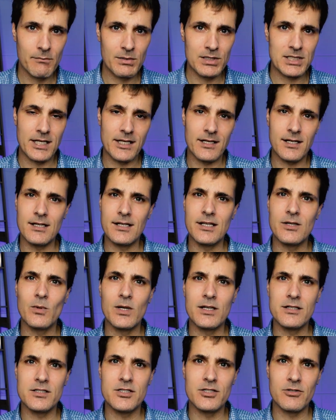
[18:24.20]
particularly
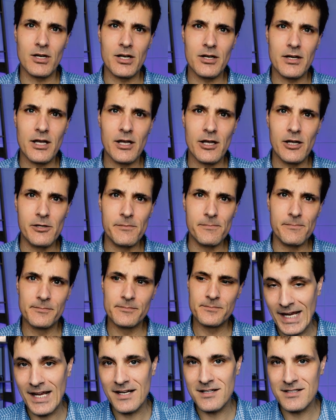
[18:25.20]
when it's your own home.
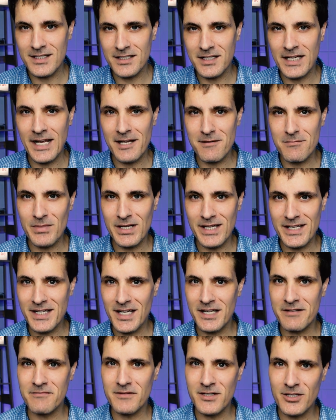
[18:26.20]
And it can be
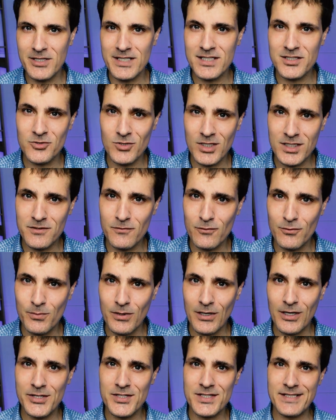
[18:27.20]
a very stressful
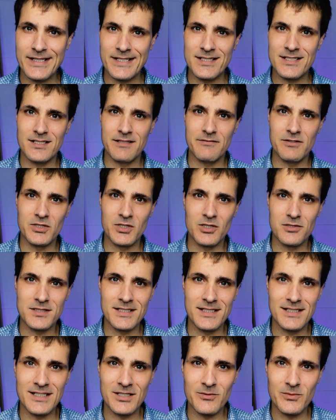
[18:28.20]
process if you're not
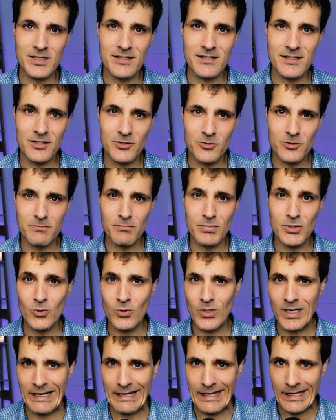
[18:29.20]
dealing with a good
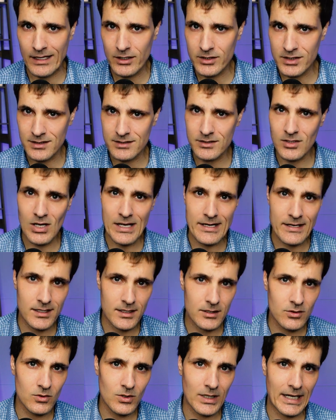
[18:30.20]
builder,
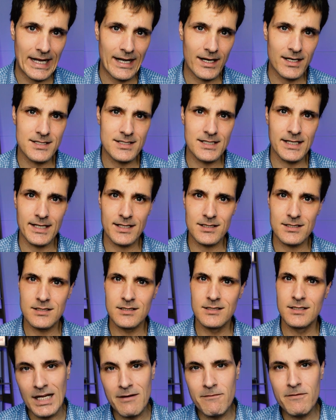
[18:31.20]
designer, or architect.
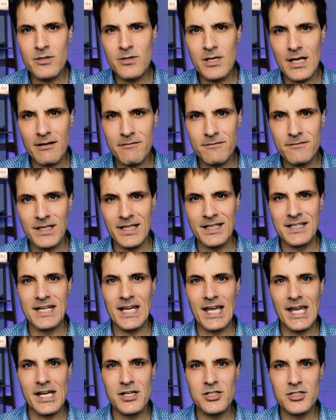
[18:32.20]
If you have
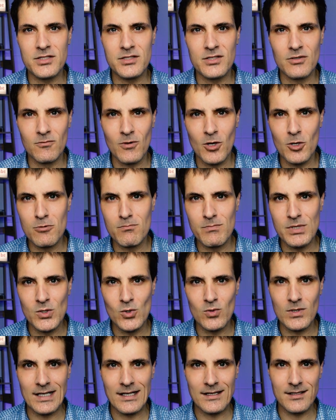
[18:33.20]
engaged the wrong
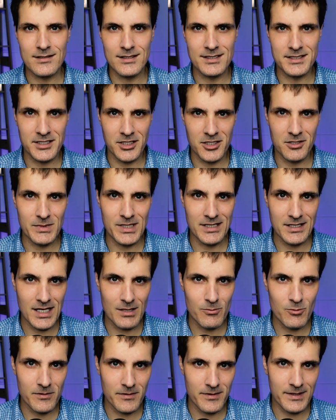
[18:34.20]
builder, there's going to be a
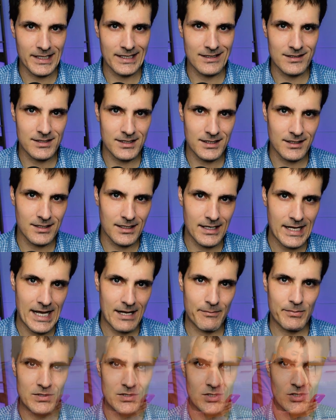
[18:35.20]
number of things that can
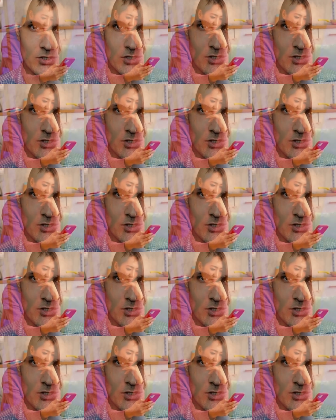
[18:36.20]
happen to